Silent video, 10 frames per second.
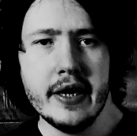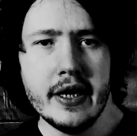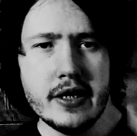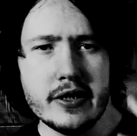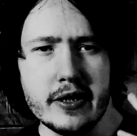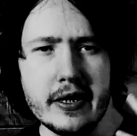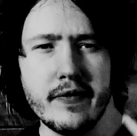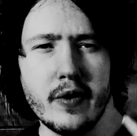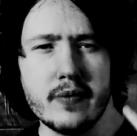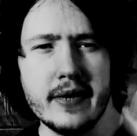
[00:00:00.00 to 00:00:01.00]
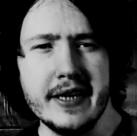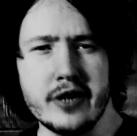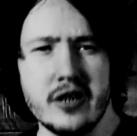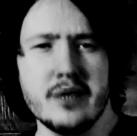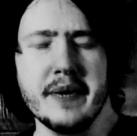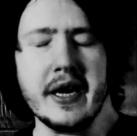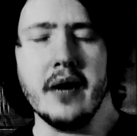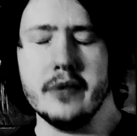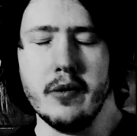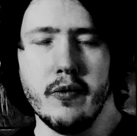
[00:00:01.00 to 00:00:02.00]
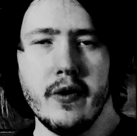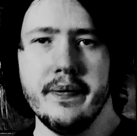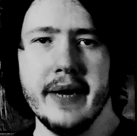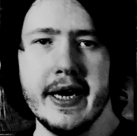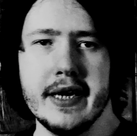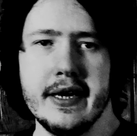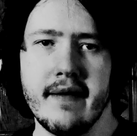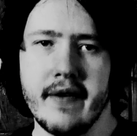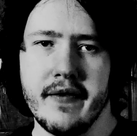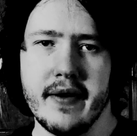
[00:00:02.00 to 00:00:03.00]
So therefore, when he starts to become the Wolfman and everything like